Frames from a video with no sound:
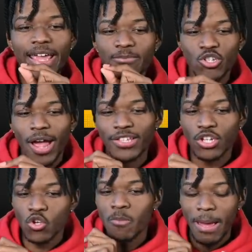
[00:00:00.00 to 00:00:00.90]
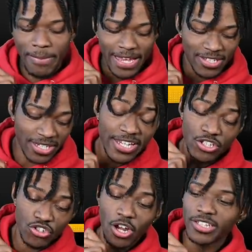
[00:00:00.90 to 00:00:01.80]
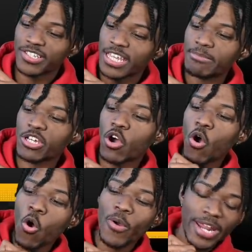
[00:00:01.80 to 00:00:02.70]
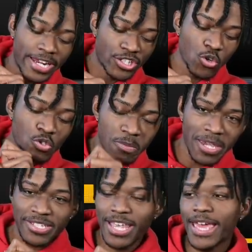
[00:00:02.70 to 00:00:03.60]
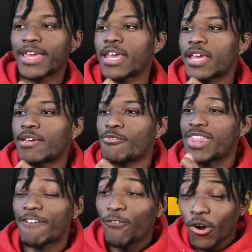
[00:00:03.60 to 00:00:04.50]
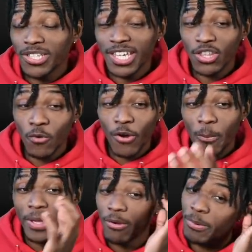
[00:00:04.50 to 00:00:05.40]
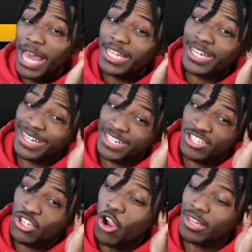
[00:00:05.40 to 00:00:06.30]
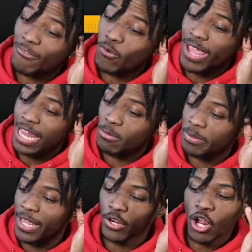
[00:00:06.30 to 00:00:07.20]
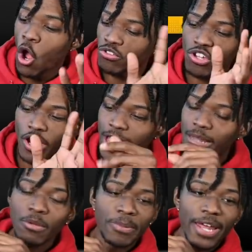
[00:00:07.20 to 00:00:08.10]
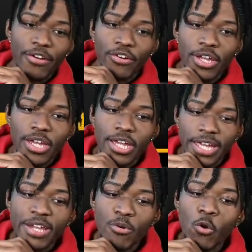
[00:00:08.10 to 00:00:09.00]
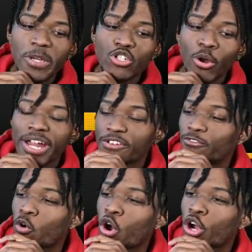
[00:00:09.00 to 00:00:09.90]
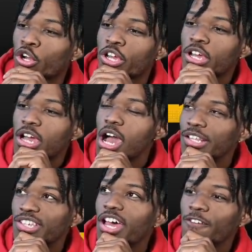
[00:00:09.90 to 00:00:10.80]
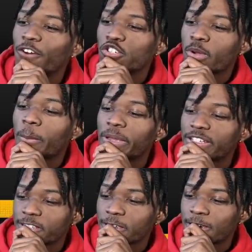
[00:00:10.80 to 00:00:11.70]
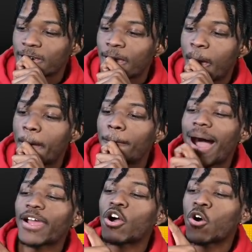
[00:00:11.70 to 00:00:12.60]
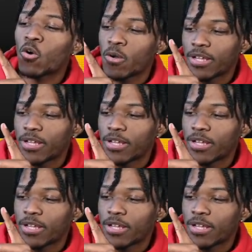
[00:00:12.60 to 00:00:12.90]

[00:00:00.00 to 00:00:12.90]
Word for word: trying to do my best to deconstruct this team to go 0-82, which means that with that 14th overall pick, we're probably going to get a star level caliber player, an all star caliber player. He will be traded for a ton of first round picks. My goal